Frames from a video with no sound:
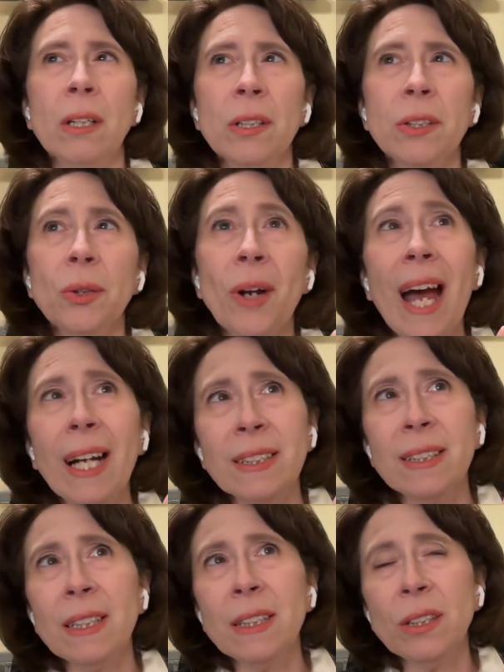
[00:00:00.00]
your
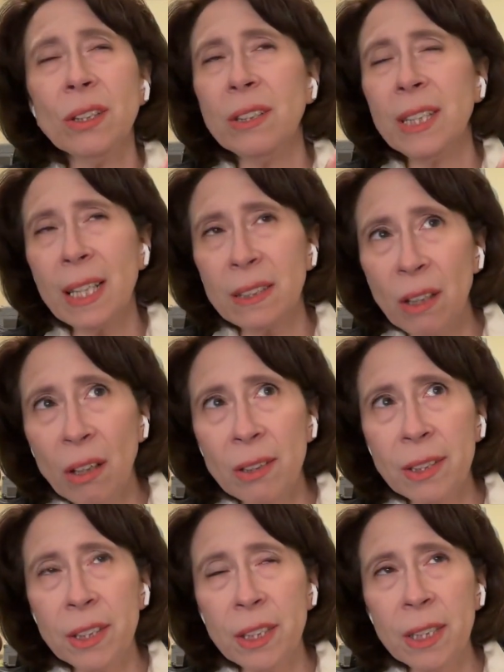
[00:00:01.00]
access to
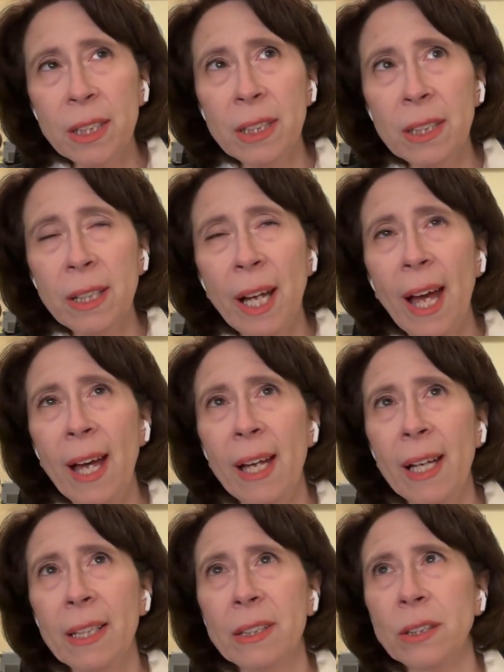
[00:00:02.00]
technology
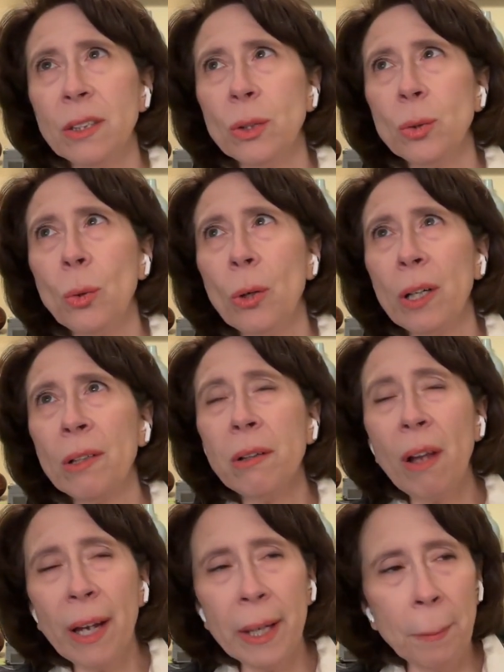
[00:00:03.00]
and your
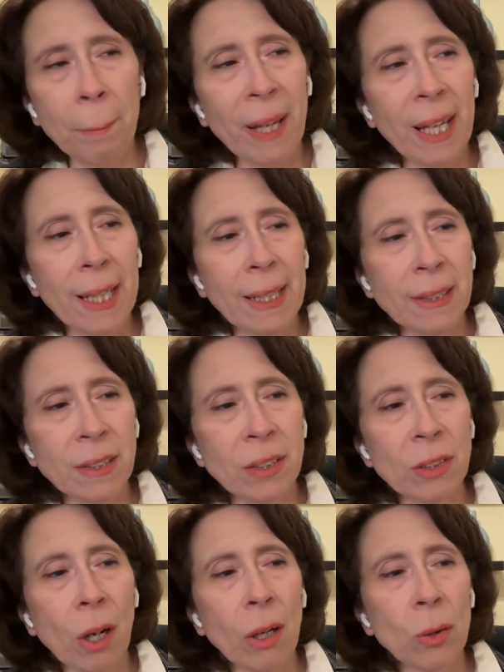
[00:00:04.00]
client
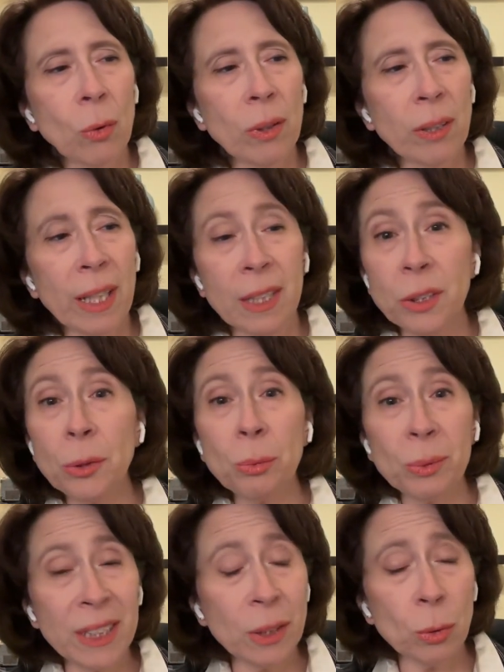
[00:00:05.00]
base and your
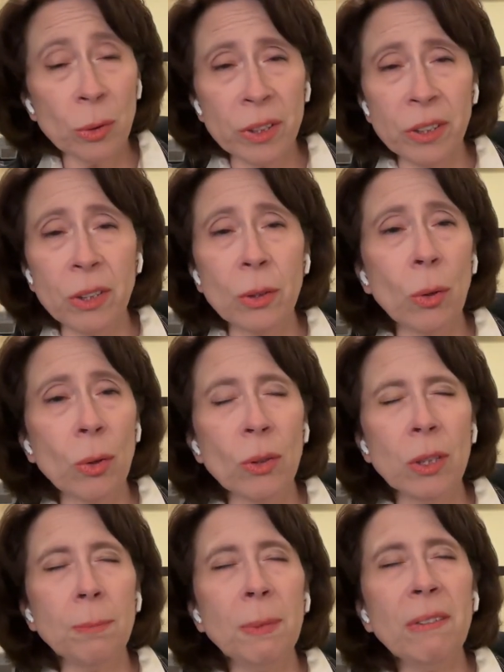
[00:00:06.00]
resources are
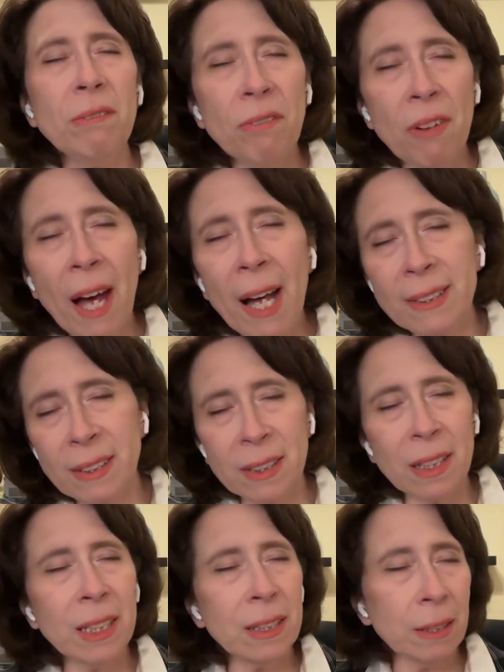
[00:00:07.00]
going to be
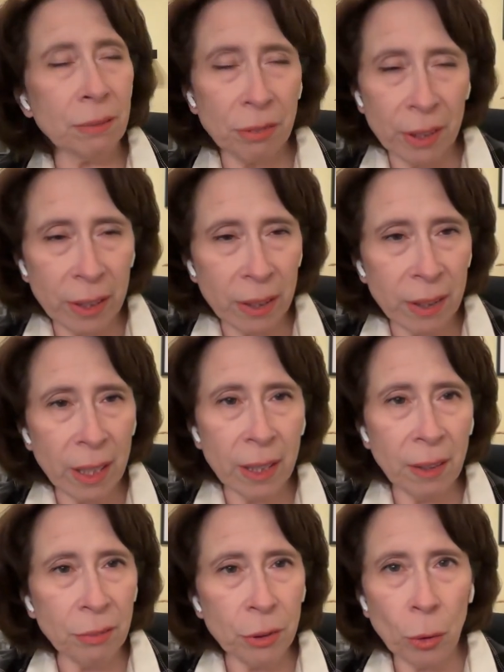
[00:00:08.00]
vastly different than
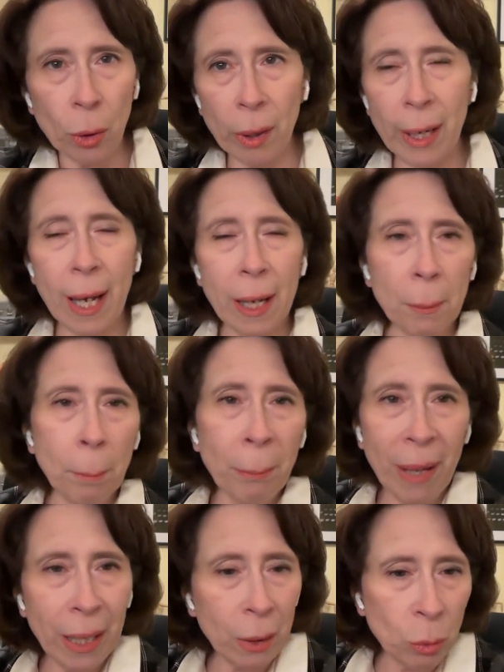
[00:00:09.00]
if you're at
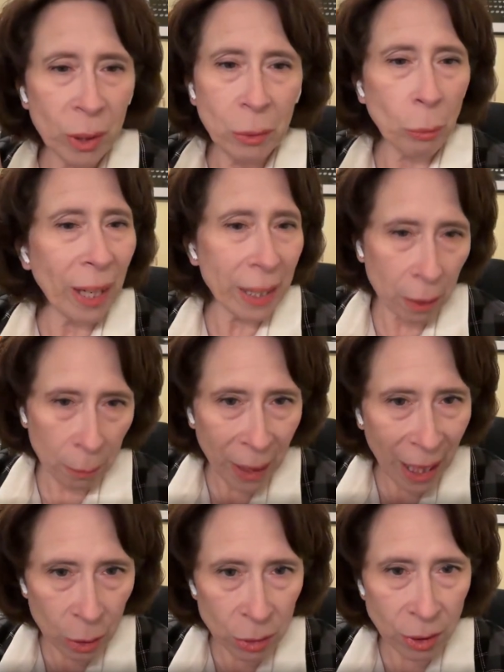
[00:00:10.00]
Penguin Random
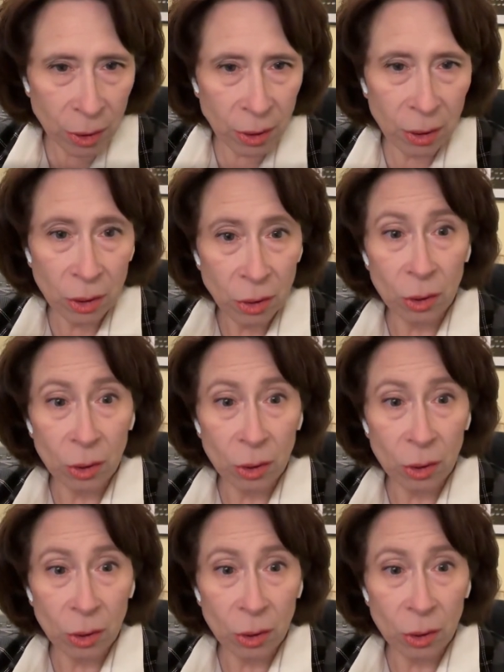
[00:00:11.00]
House.